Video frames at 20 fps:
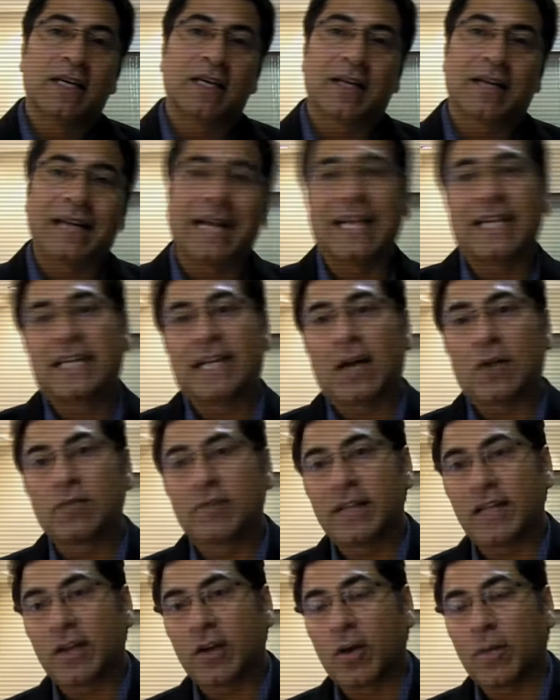client
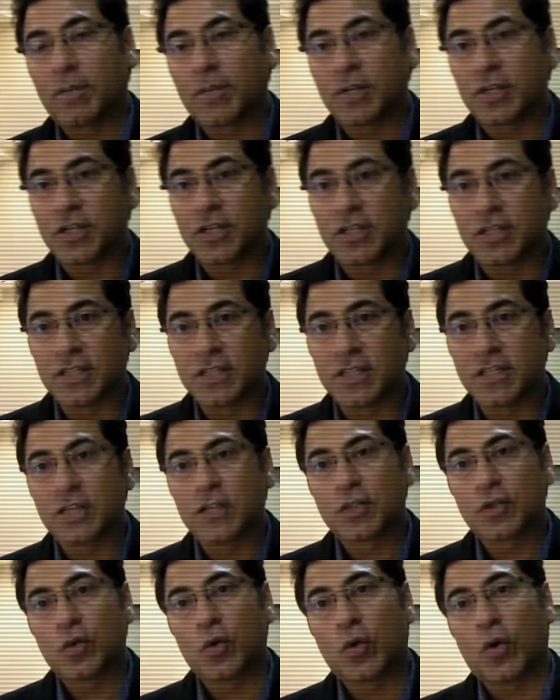counseling competitions,
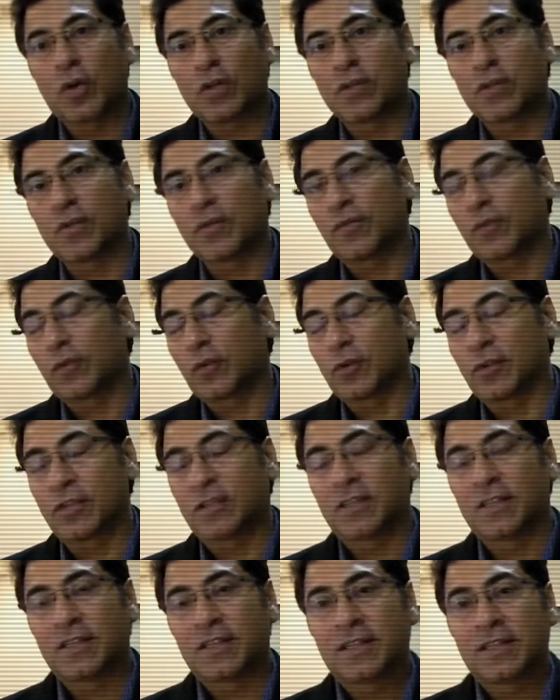so on and so
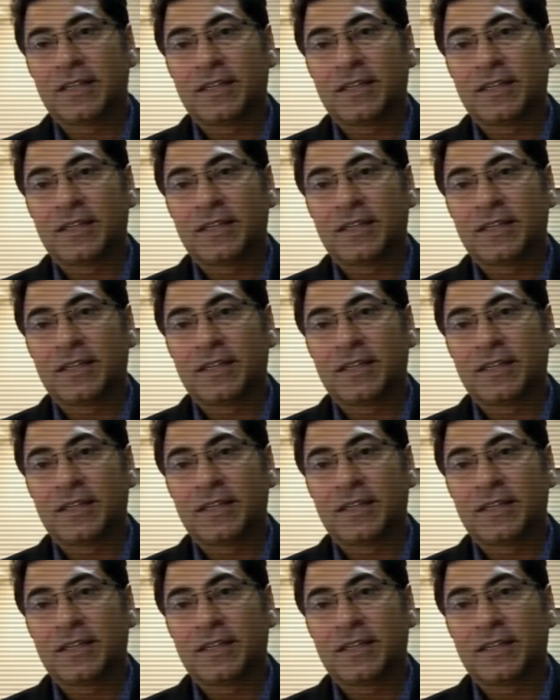forth.